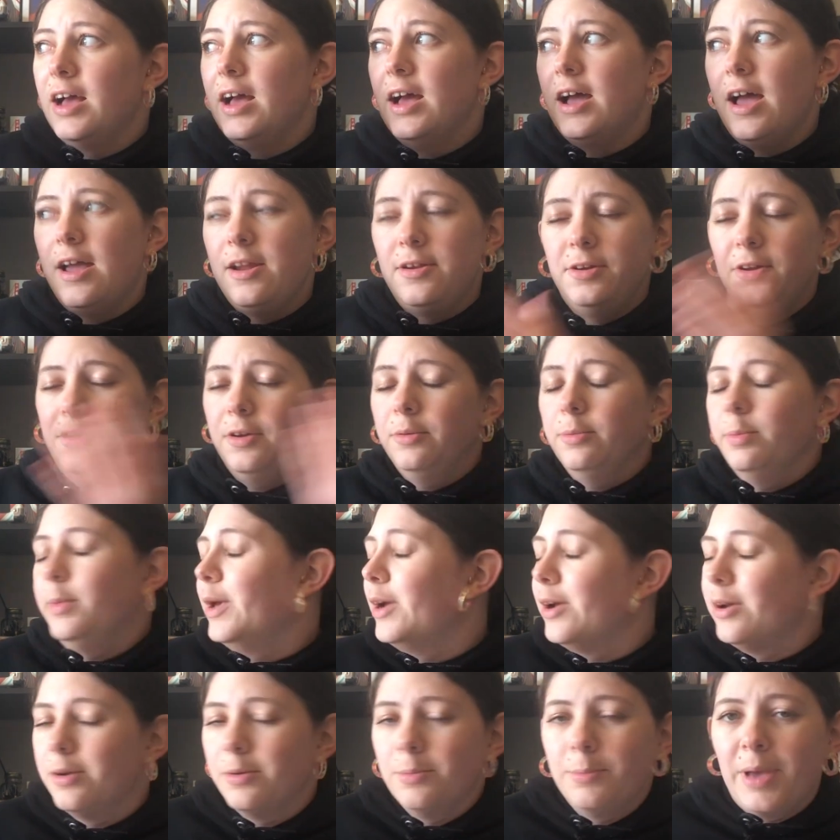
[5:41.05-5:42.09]
I don't know,
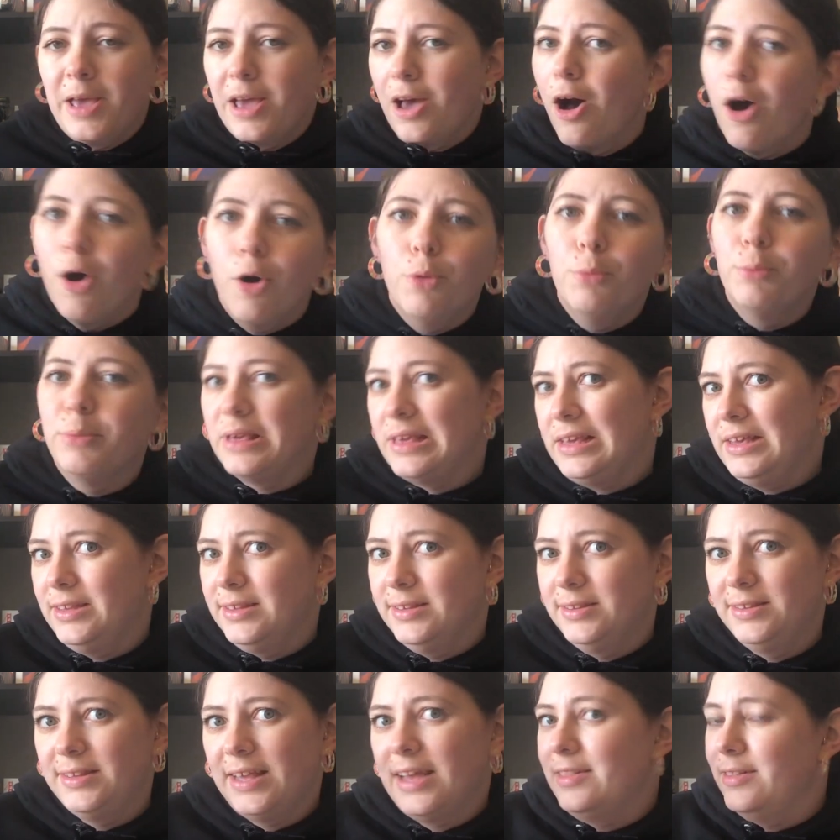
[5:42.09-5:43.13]
they're my
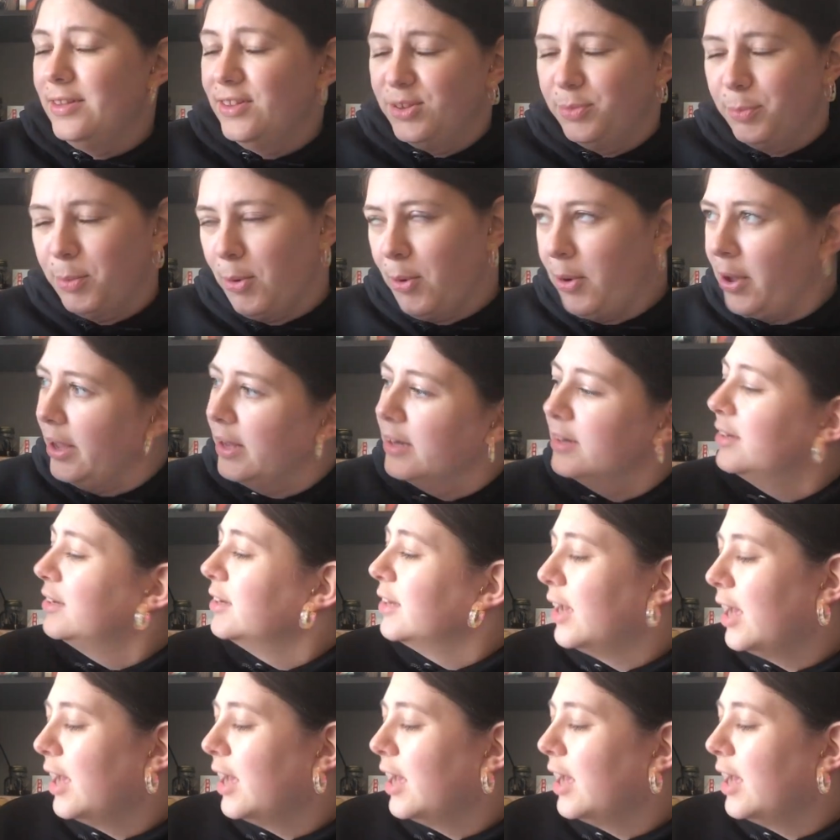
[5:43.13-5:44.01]
homies at this point.